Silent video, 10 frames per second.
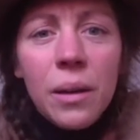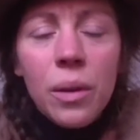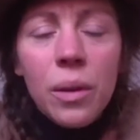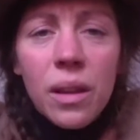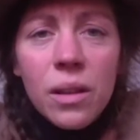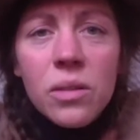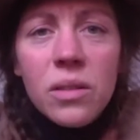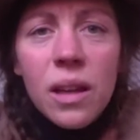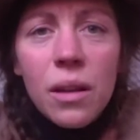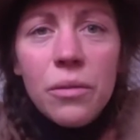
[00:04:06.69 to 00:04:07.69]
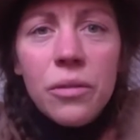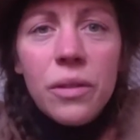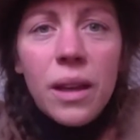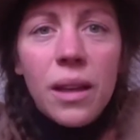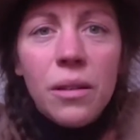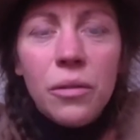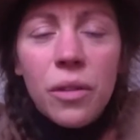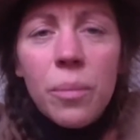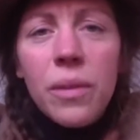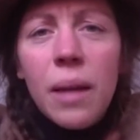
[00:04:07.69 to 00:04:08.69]
within yourself and
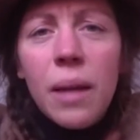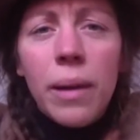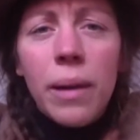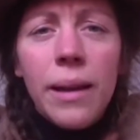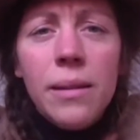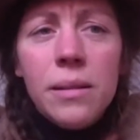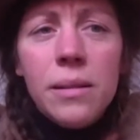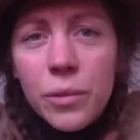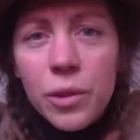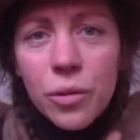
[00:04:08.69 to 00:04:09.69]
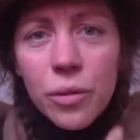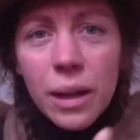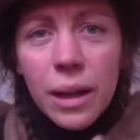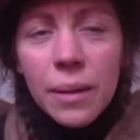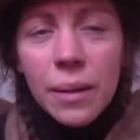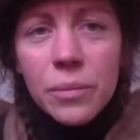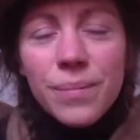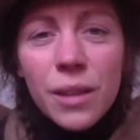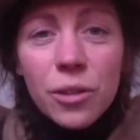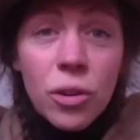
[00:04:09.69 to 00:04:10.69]
from that place to really
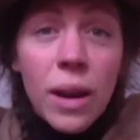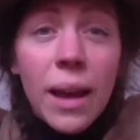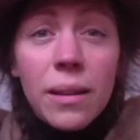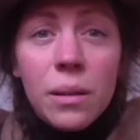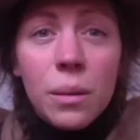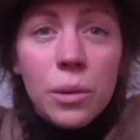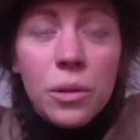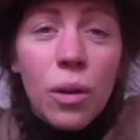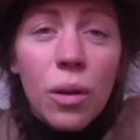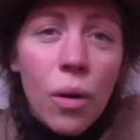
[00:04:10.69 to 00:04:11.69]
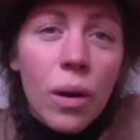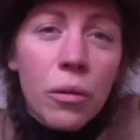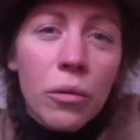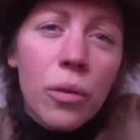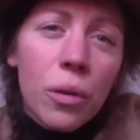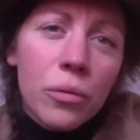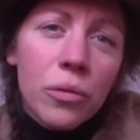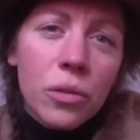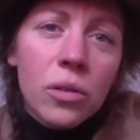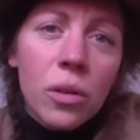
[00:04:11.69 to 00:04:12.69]
attract what you're longing for
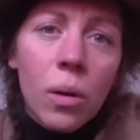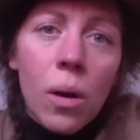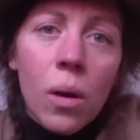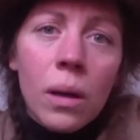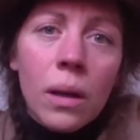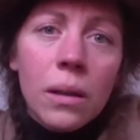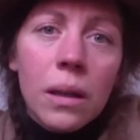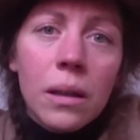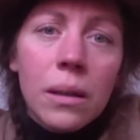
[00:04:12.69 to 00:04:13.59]
so long, and that